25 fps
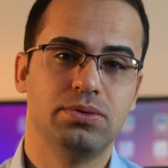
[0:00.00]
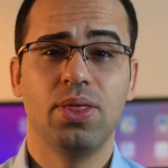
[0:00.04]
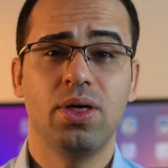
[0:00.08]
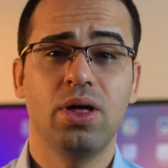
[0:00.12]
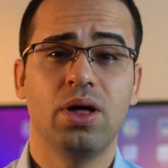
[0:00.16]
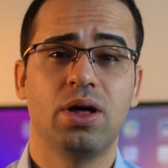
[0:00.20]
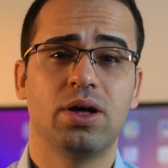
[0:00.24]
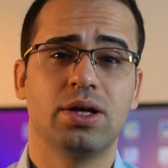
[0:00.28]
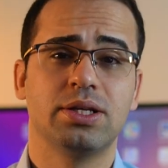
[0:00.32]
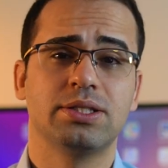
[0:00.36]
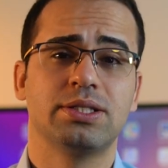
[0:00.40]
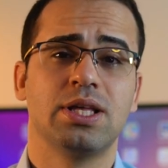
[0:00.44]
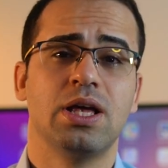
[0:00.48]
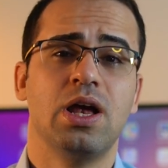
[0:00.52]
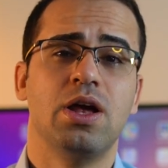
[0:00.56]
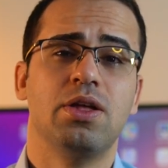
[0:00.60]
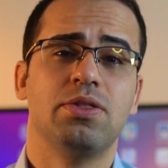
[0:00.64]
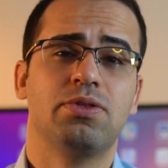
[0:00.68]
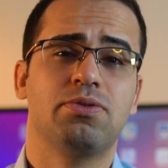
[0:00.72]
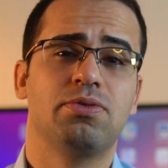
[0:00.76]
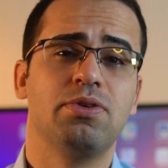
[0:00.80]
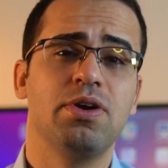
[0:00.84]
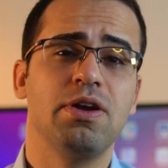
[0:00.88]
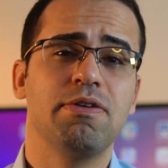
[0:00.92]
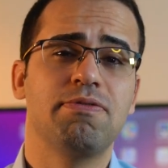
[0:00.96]
Thus,
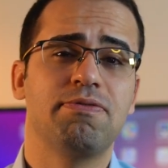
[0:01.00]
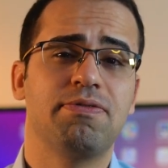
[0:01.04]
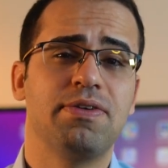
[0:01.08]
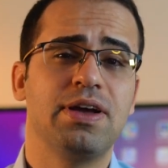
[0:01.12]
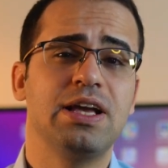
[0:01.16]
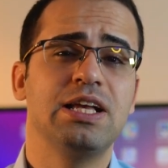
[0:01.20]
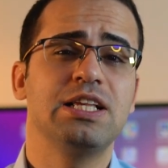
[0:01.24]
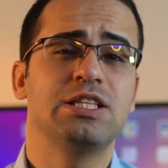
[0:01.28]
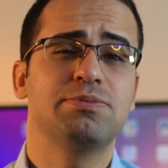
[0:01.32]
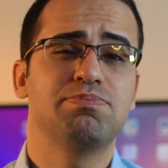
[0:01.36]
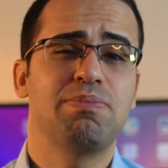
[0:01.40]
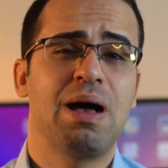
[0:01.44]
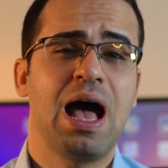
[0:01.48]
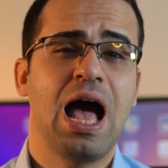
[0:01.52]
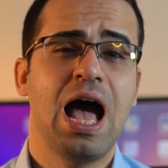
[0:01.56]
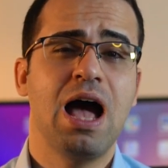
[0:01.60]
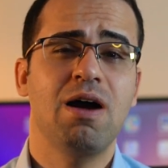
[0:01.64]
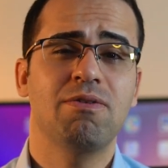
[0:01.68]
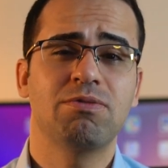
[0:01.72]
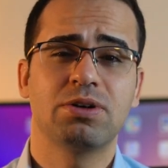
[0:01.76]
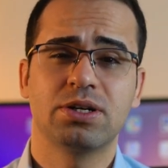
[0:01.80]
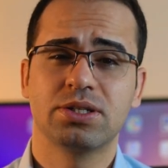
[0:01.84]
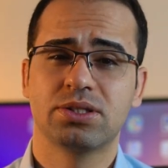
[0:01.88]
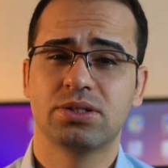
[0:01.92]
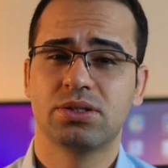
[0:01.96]
three-phase
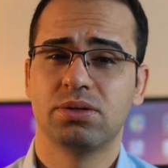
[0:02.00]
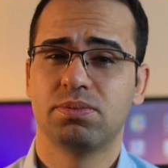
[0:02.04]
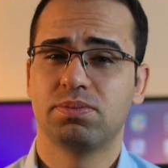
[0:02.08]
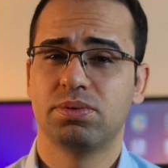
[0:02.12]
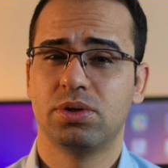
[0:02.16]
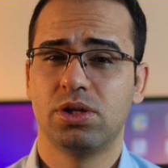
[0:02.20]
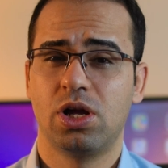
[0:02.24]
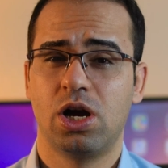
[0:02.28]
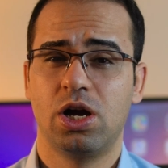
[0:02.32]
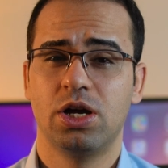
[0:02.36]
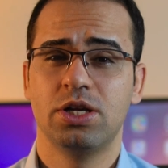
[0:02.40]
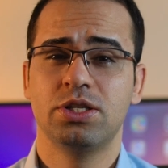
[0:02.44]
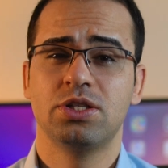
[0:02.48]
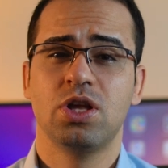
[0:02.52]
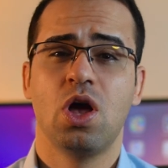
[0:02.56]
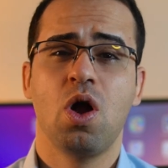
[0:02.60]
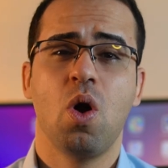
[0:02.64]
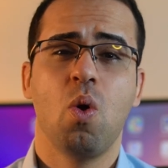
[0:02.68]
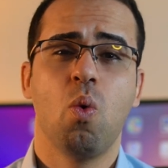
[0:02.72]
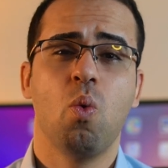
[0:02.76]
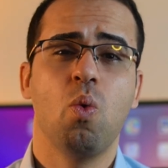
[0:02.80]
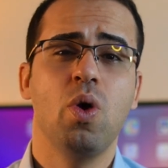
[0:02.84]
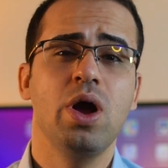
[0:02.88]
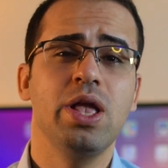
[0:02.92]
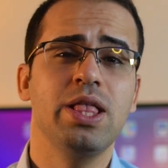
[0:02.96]
power supplies
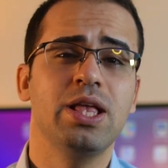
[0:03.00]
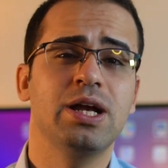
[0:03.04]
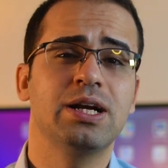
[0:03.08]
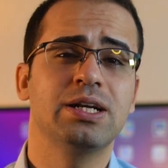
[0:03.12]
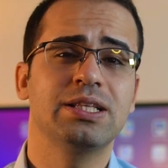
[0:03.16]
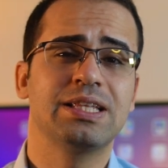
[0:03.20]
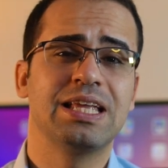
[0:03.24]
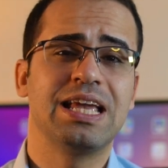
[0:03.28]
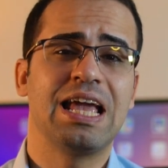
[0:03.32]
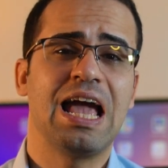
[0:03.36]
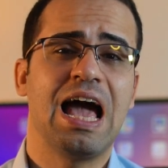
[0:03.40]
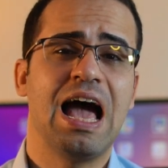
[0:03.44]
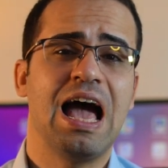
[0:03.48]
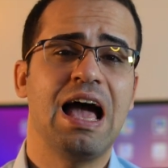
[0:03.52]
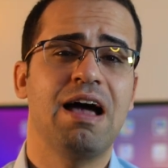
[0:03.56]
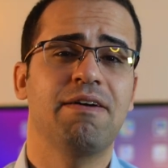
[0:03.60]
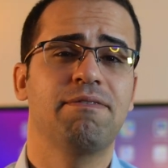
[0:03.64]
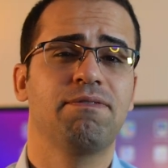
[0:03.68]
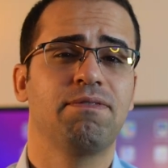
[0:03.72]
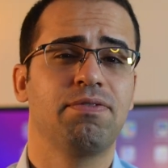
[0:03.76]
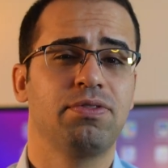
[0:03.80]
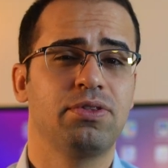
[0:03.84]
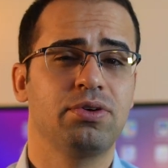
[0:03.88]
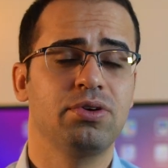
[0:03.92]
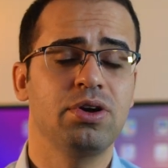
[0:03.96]
whether they
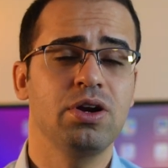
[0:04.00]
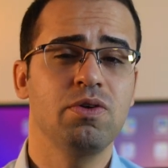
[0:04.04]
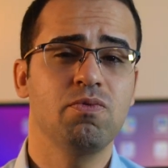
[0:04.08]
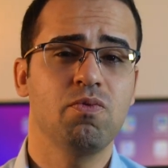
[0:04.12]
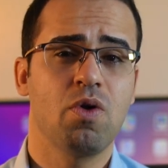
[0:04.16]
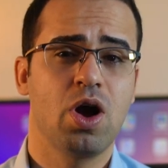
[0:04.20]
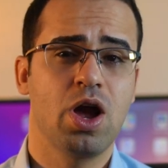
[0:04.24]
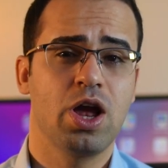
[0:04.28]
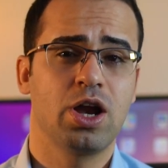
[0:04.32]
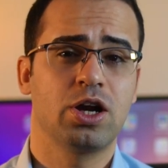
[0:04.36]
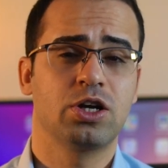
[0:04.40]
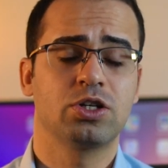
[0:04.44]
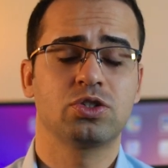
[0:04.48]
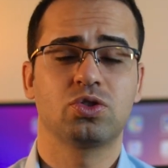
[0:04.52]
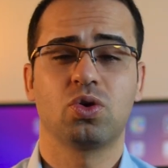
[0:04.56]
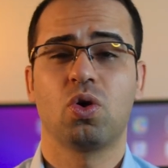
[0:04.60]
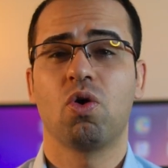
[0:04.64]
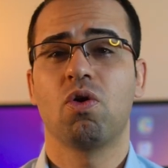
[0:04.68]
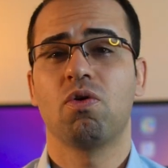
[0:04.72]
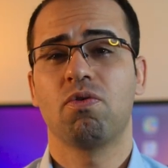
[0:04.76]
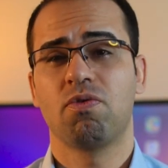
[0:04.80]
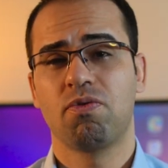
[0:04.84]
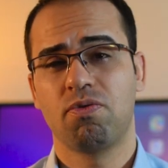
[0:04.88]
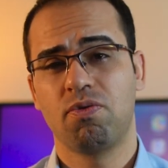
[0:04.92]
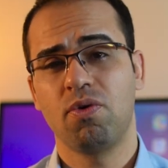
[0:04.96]
have three wires
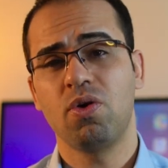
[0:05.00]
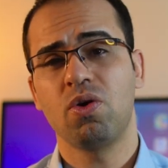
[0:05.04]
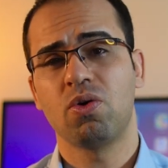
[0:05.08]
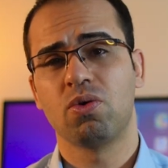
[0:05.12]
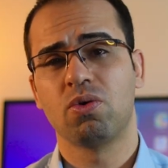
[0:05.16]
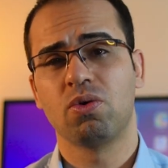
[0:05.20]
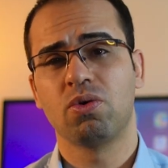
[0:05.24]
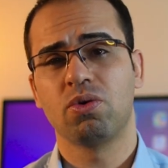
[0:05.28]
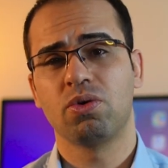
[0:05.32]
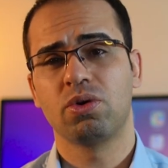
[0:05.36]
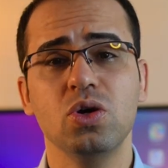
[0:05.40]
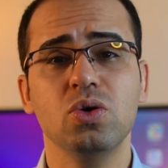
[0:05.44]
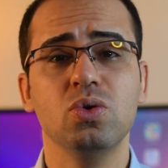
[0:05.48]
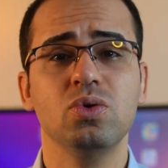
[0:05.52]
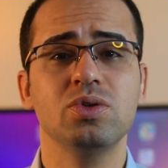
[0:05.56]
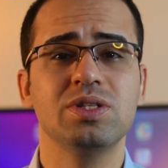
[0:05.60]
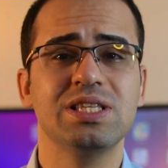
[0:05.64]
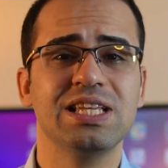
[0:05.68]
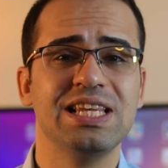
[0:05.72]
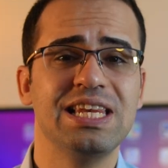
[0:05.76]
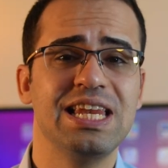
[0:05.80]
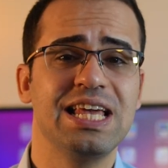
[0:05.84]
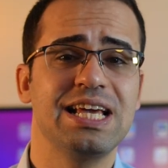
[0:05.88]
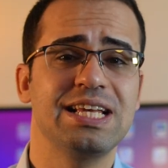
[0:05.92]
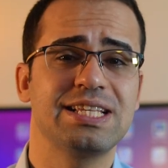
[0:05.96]
or four,
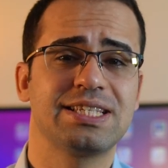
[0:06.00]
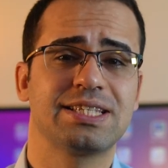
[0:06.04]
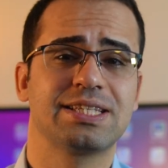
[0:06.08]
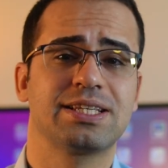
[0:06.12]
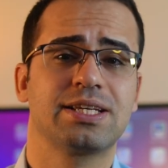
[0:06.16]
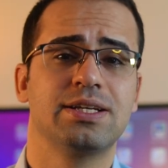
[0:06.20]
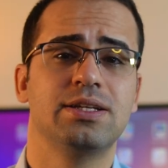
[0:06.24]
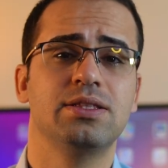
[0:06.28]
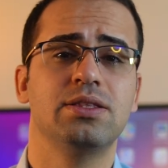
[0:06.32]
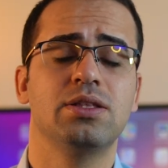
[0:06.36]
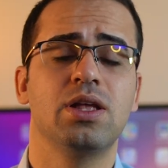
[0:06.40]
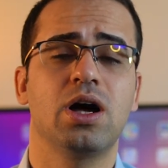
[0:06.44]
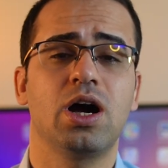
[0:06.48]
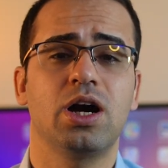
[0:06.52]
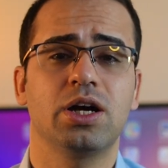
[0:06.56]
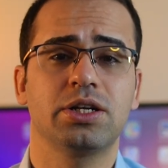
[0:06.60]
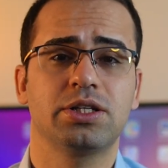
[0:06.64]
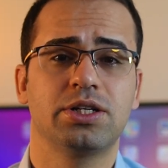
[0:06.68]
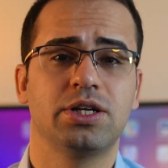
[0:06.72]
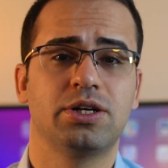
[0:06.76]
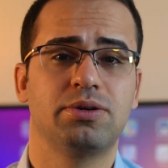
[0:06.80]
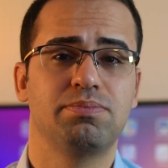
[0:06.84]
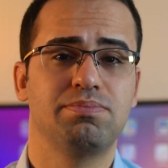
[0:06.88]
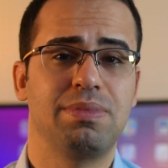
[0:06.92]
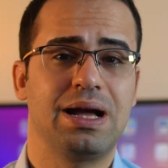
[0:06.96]
use less
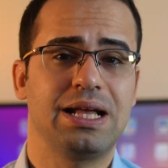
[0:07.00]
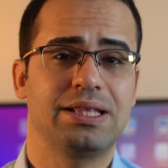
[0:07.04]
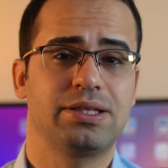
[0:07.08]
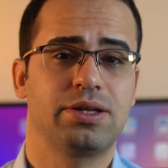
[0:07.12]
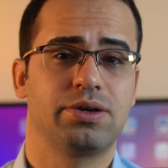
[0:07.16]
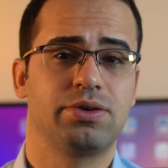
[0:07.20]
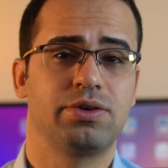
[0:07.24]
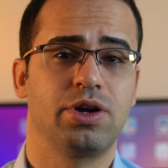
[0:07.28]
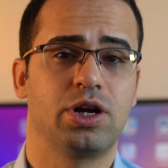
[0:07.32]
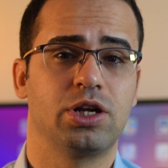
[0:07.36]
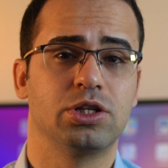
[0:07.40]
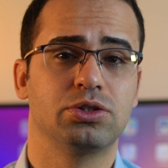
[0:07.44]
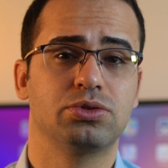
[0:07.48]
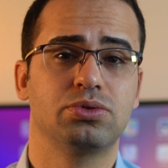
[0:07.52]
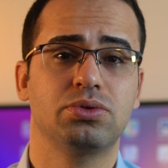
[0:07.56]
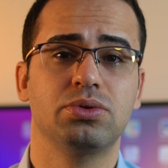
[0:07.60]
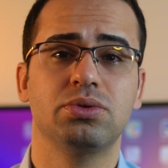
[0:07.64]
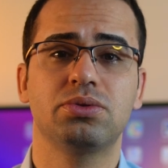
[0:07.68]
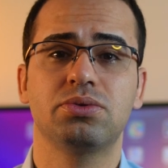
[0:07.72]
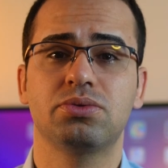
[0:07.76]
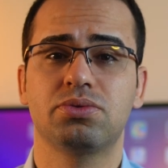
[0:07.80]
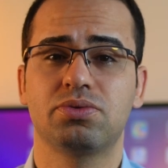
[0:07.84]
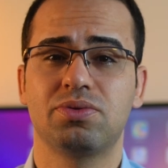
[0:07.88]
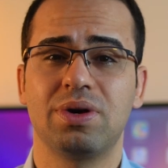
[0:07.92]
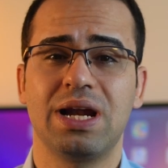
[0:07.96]
conductor material to
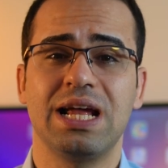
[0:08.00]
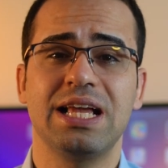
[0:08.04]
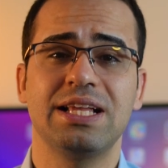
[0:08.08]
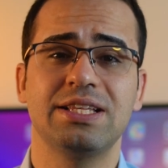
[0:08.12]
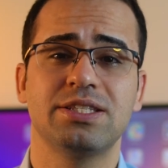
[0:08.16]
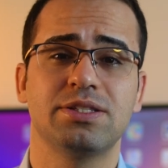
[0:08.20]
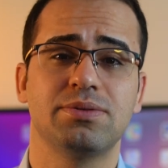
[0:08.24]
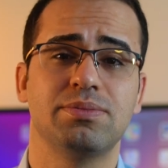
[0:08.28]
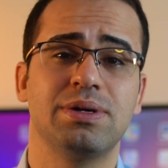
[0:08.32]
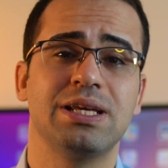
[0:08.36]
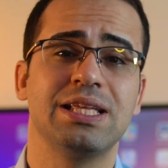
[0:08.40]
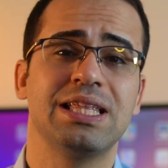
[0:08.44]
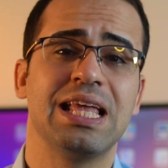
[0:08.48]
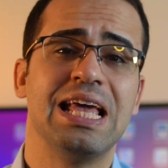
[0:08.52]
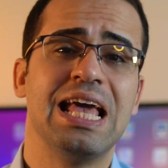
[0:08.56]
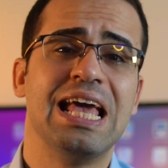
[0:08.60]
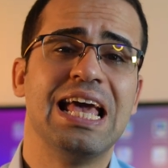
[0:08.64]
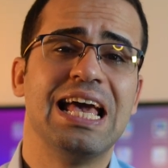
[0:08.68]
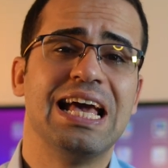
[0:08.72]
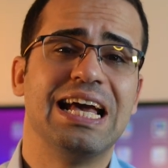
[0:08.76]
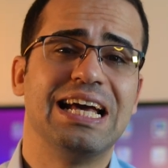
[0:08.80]
transmit